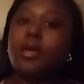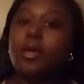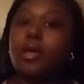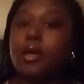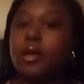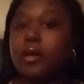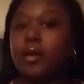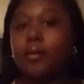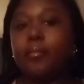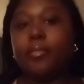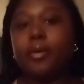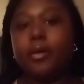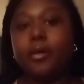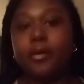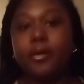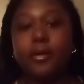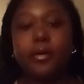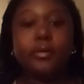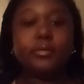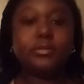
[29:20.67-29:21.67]
I
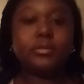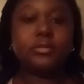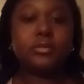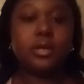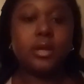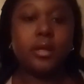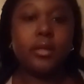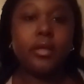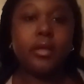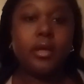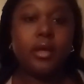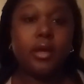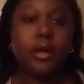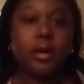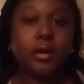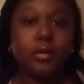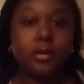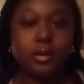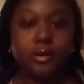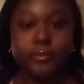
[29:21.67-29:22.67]

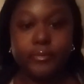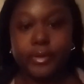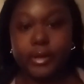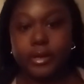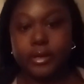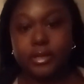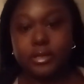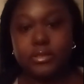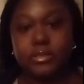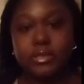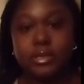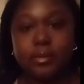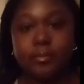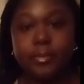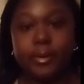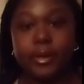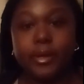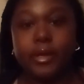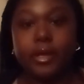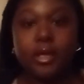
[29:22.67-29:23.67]
don't know if y'all can see,
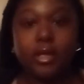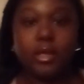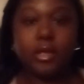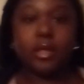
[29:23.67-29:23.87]
but